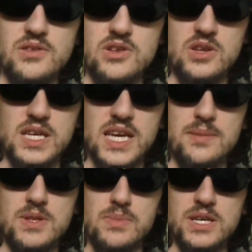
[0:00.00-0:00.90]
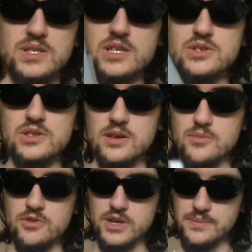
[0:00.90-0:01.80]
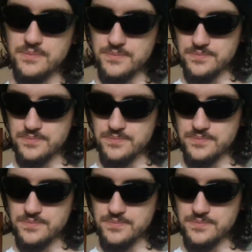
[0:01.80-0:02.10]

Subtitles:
another early game in the PlayStation's library.